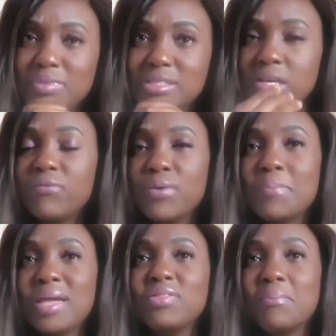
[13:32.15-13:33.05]
So for
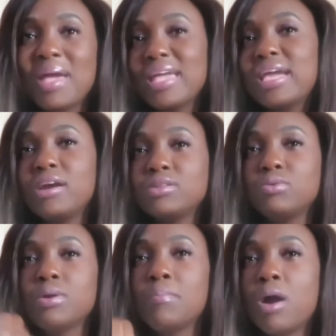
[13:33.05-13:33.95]
me, the main character
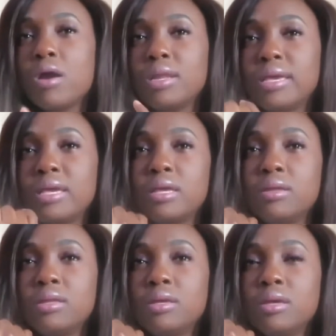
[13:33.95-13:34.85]
were
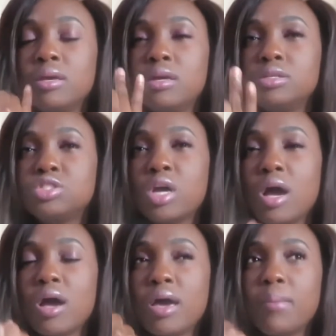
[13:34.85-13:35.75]
Marlon,
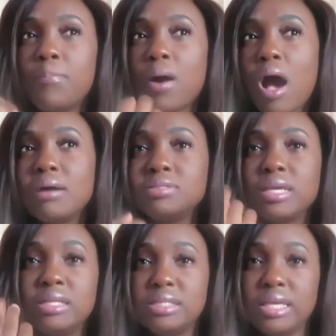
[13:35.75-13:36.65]
Sean, Pops,
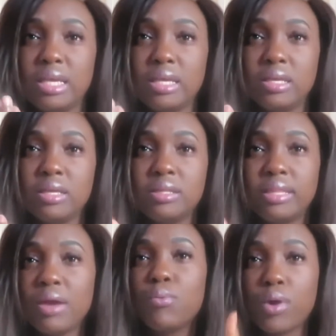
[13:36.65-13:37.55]
and Dee.
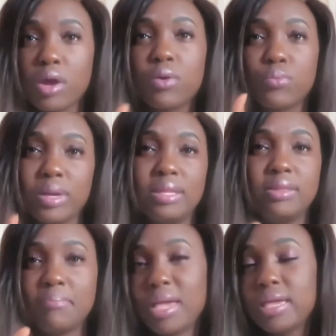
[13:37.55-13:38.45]
They were really
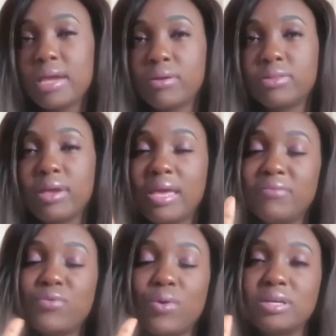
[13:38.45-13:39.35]
the main character. And
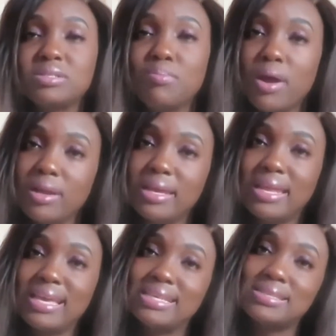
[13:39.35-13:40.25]
of course,
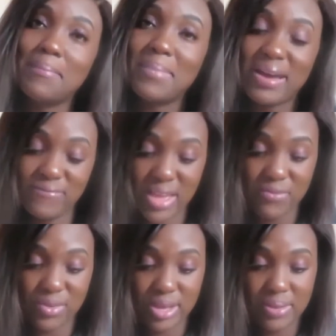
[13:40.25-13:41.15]
Marlon is my
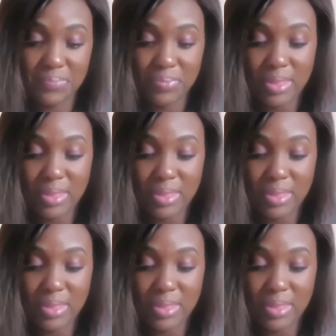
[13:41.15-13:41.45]
favorite.